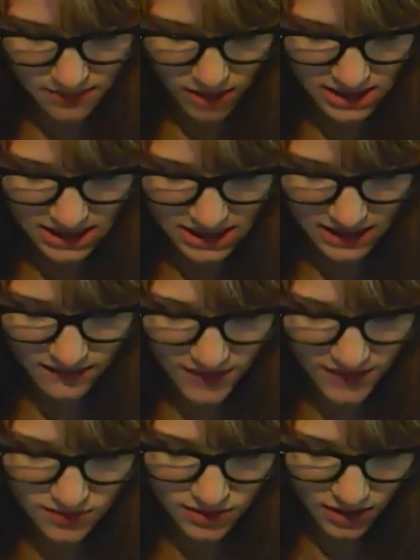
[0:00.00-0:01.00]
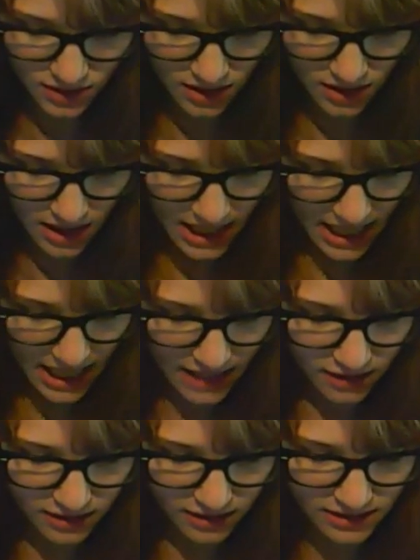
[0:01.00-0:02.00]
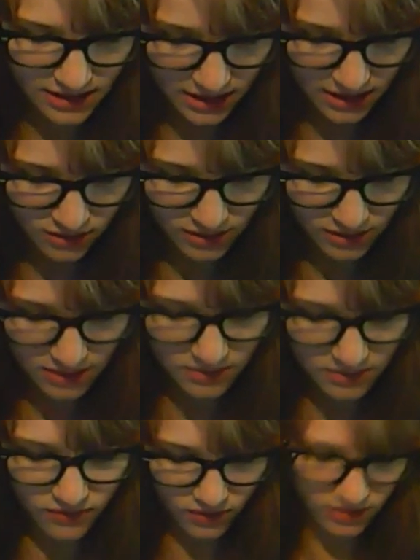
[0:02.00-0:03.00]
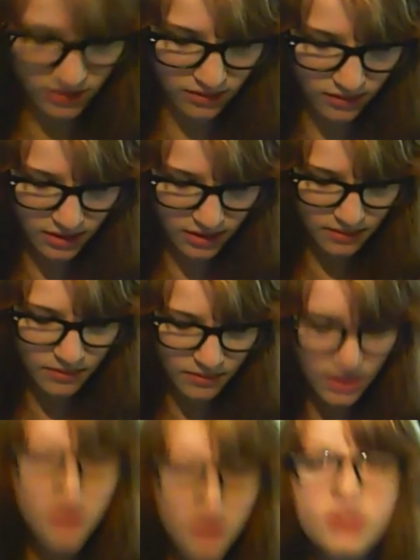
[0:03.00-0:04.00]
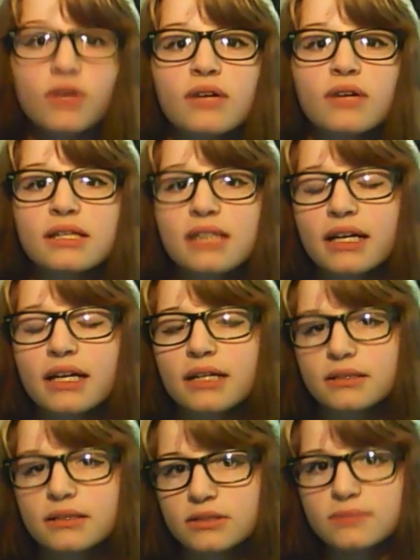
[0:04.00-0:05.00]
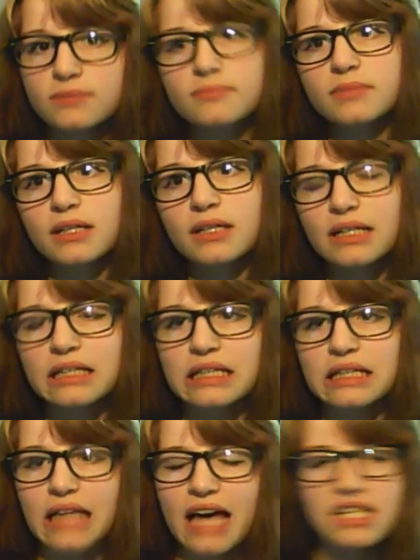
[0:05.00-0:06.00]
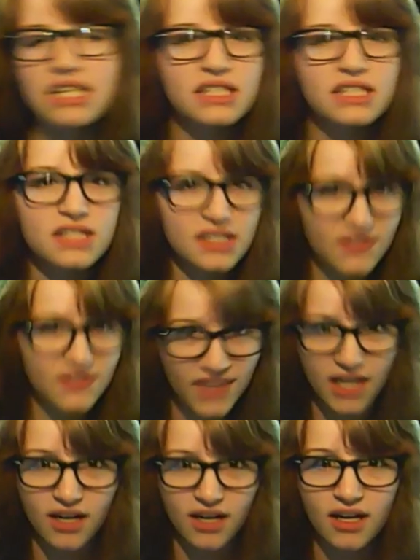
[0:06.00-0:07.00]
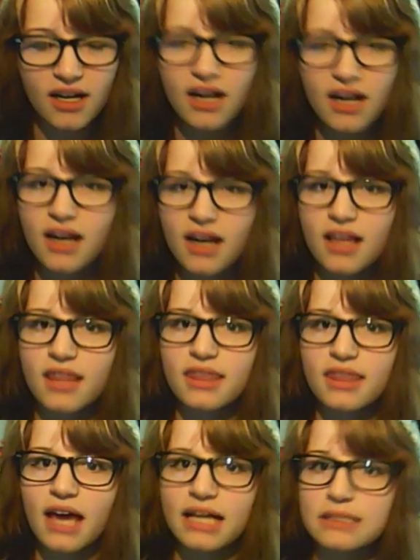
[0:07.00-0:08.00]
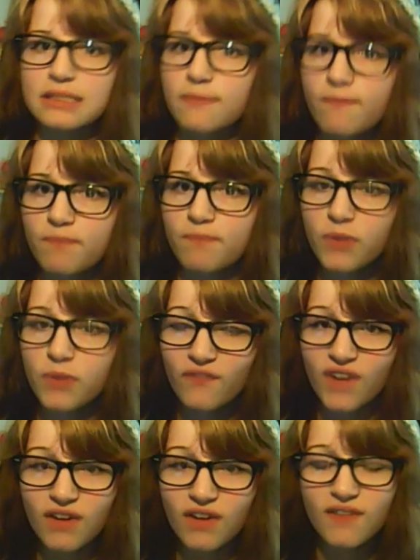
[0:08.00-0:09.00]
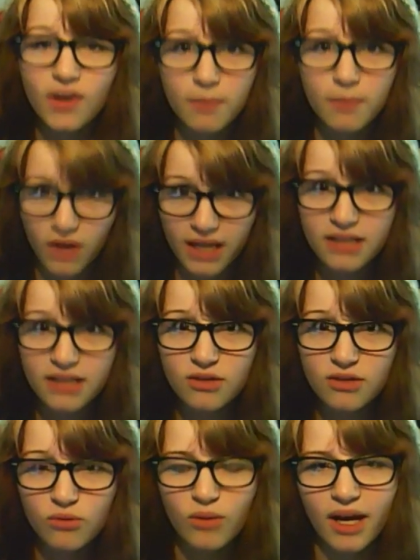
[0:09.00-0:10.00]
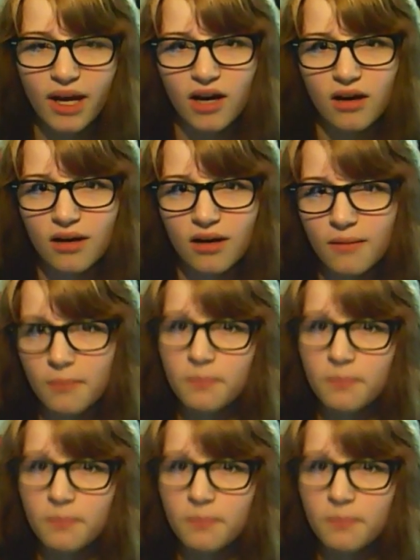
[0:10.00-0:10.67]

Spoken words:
present, and future, and are continually before the Lord. So it's like a glass sphere that's very, very bright, where